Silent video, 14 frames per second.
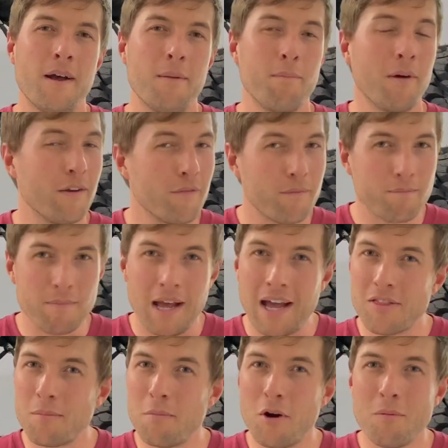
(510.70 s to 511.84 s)
But at
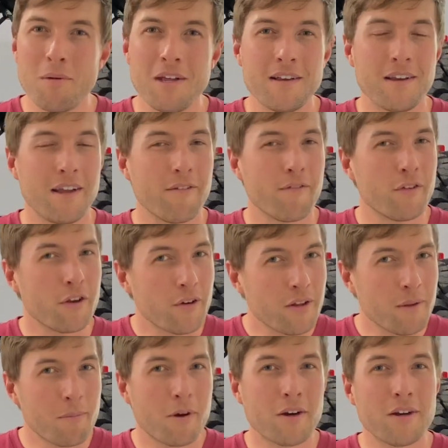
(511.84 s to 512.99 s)
the moment, if you're in the
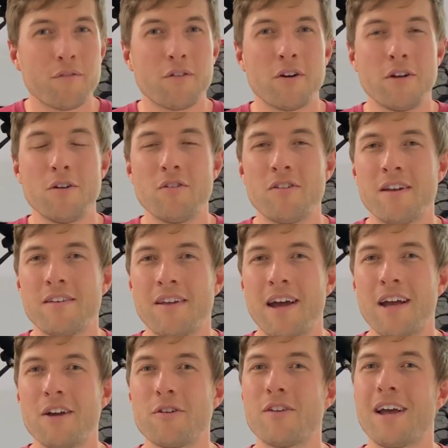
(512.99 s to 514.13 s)
market for a new set of
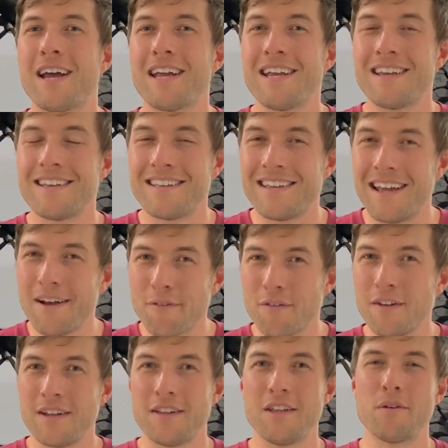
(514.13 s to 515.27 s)
tires, I can
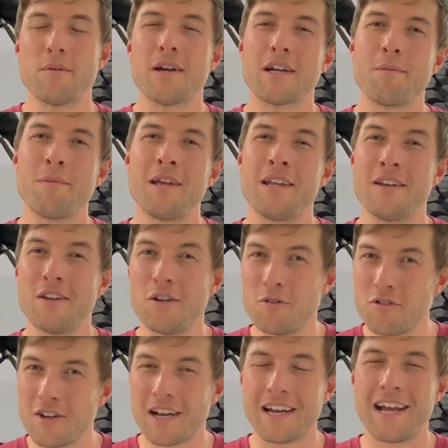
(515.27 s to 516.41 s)
definitely recommend you
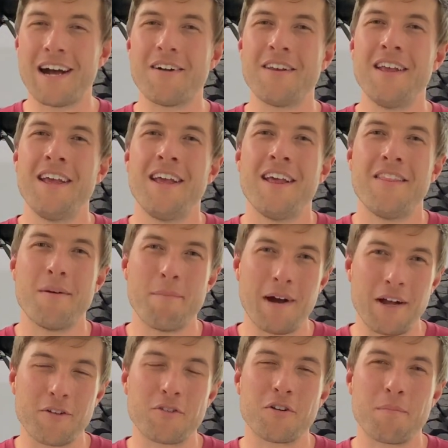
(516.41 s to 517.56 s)
check out the
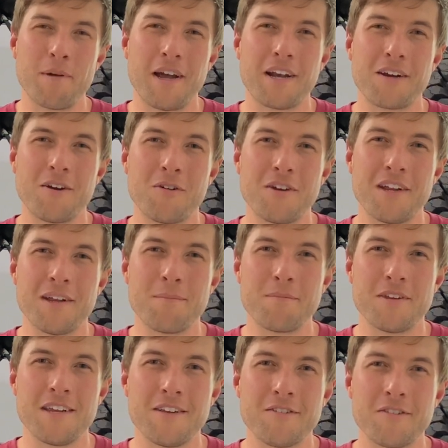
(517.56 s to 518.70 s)
Milestar Patagonia
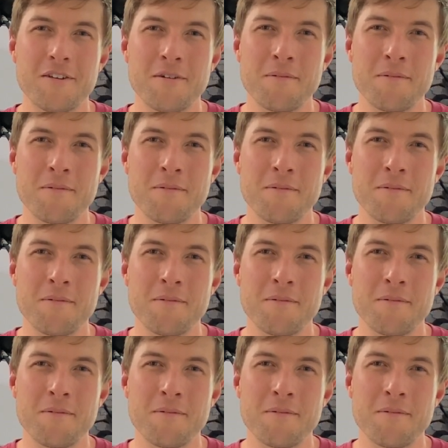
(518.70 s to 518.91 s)
MTs.